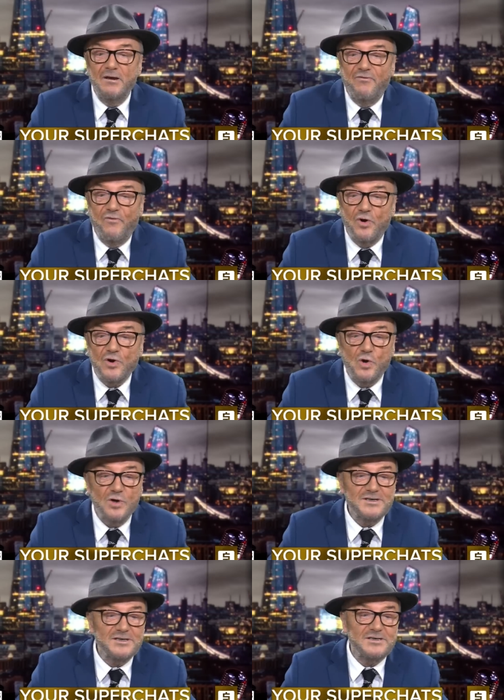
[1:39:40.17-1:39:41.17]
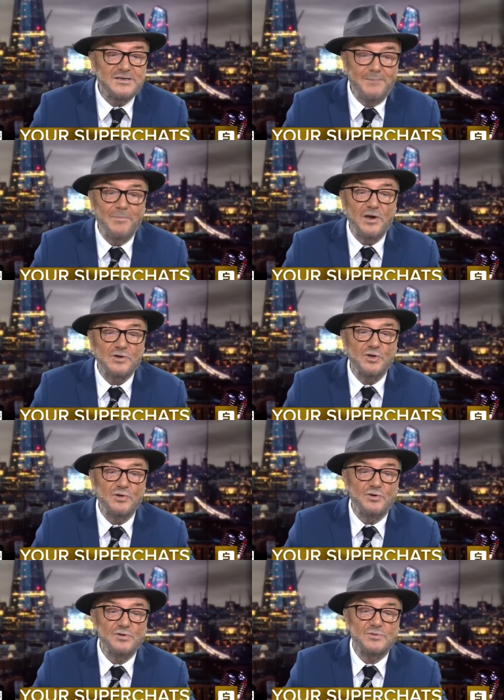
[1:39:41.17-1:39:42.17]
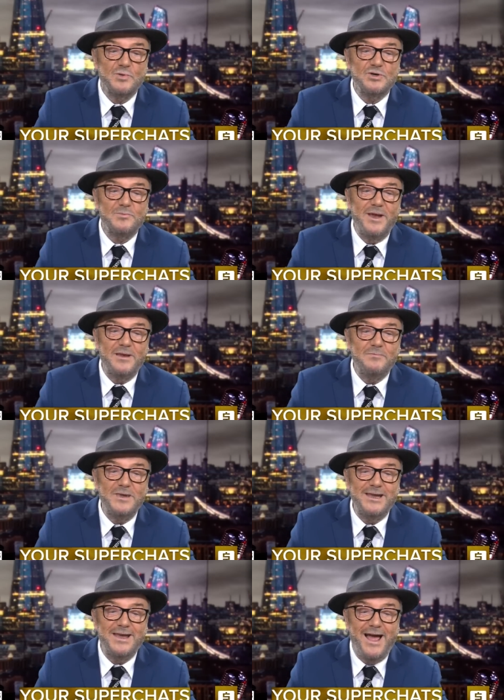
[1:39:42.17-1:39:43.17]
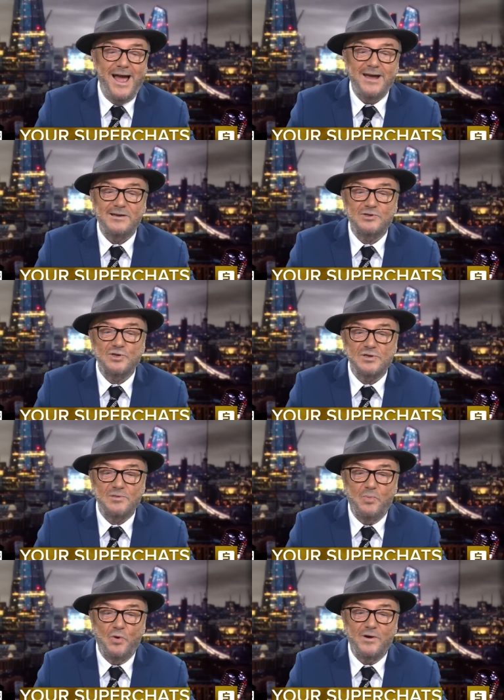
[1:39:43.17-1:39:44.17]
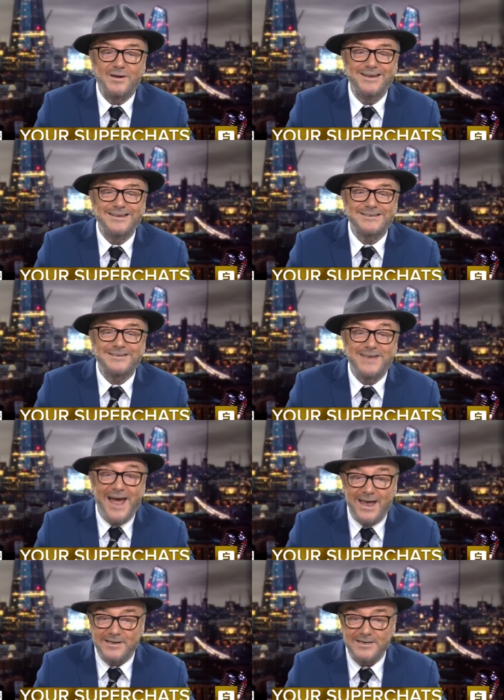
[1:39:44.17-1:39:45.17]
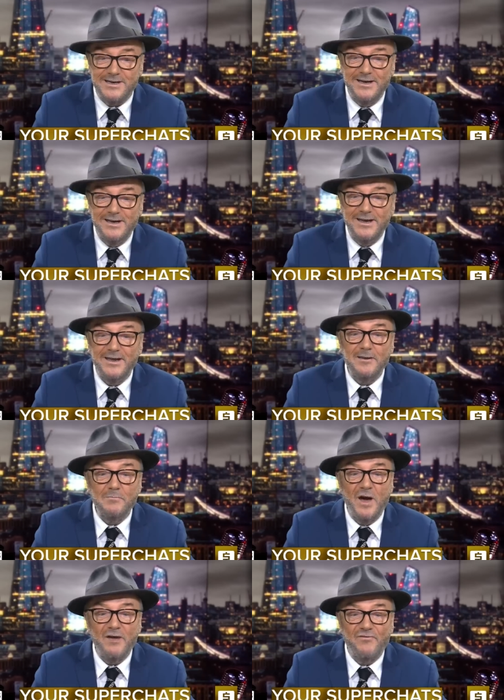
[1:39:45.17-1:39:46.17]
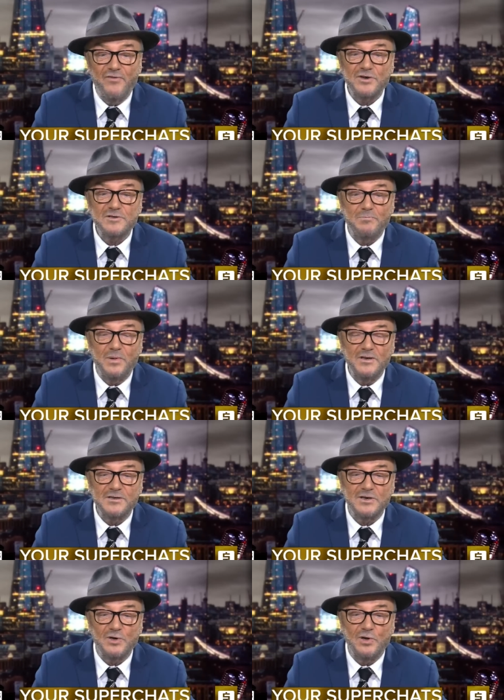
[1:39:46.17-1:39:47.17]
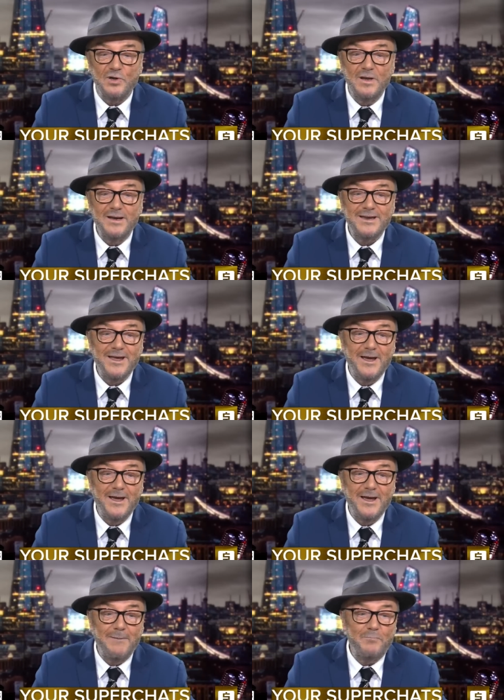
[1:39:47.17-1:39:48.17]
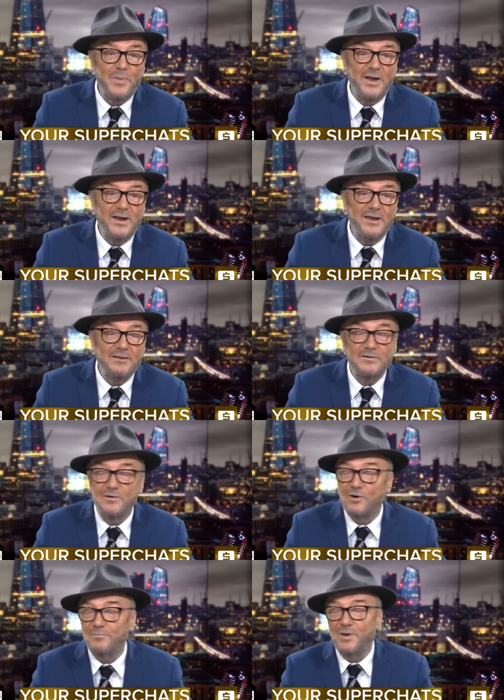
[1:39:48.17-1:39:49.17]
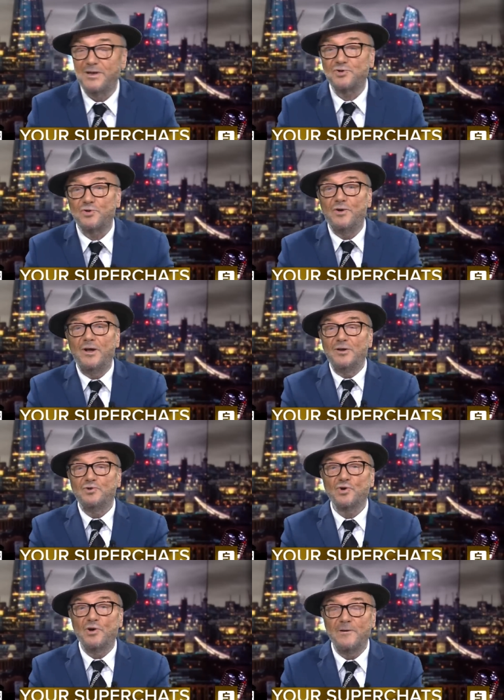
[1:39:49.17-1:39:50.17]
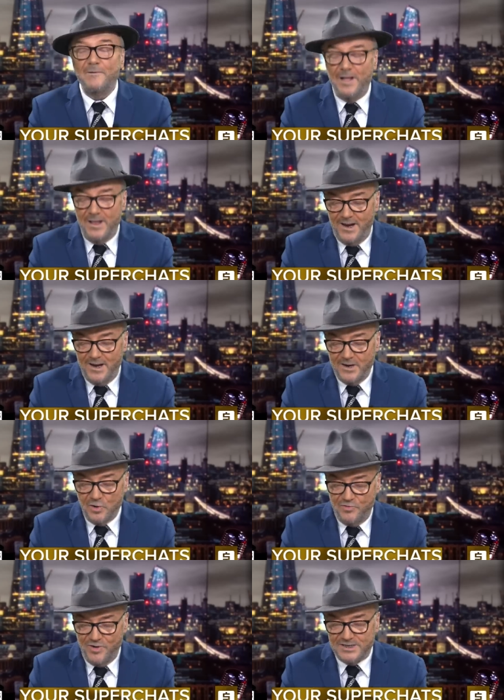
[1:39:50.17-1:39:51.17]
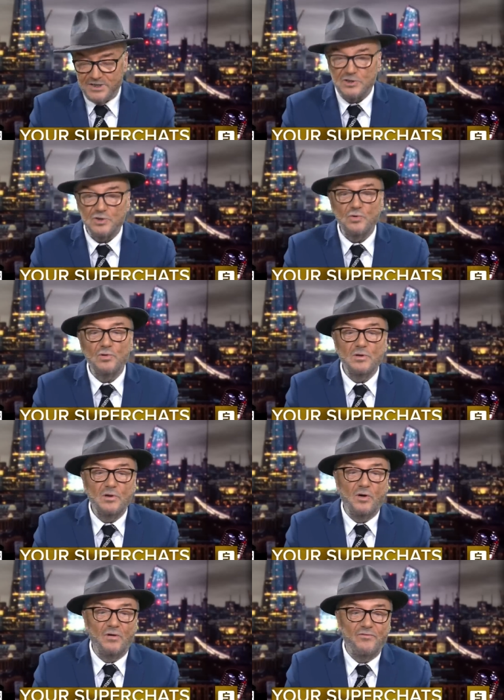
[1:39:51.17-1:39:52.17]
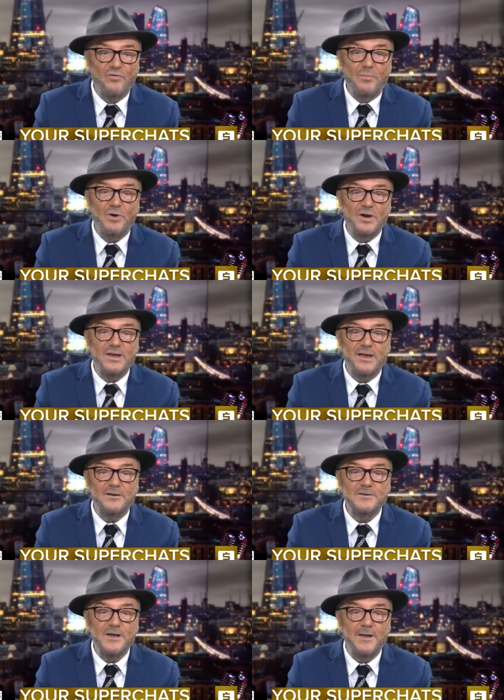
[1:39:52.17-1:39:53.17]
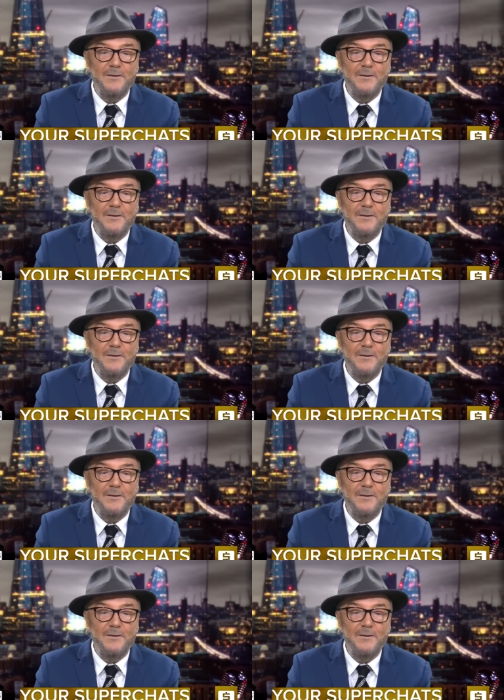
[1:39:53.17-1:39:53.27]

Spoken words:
for causes similar to those which made me act to support his dad in my first political campaigning. God bless you, John, and God rest the soul of Robert Kennedy.